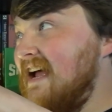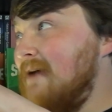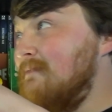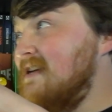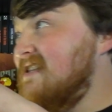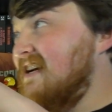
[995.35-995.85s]
it
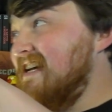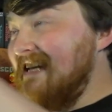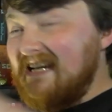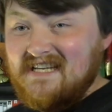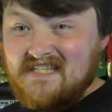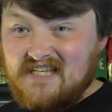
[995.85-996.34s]
means I can
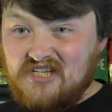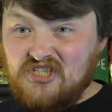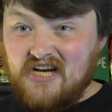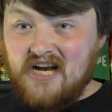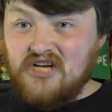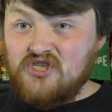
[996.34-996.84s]
easily
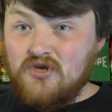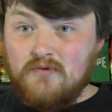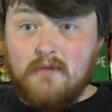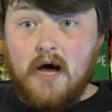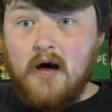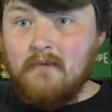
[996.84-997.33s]
change
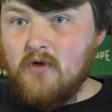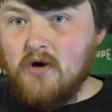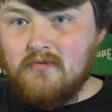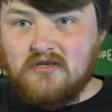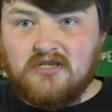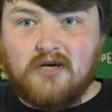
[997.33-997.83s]
them at a
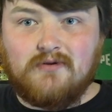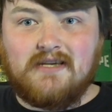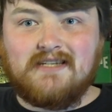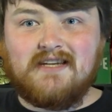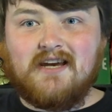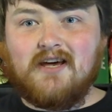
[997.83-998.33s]
moment's
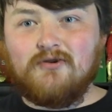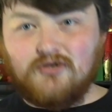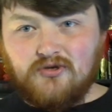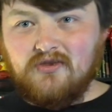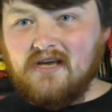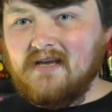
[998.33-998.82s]
notice, and I
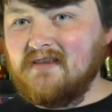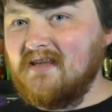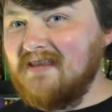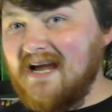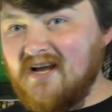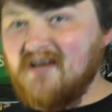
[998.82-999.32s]
do think
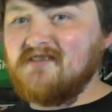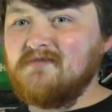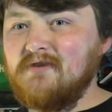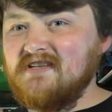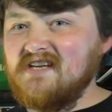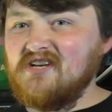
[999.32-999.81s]
that
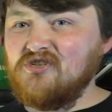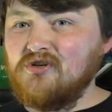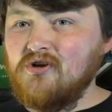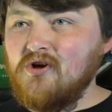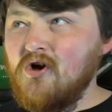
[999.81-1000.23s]
customization